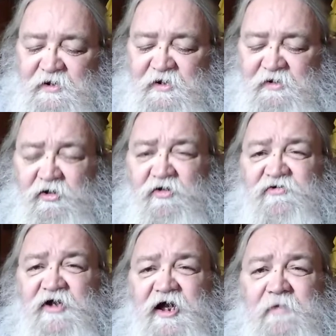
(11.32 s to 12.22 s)
a
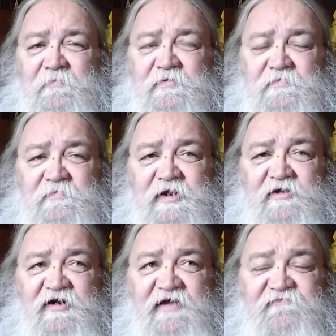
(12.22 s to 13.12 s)
longtime
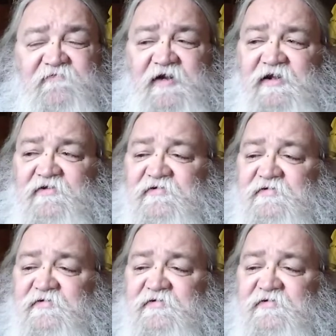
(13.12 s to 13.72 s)
internet friend,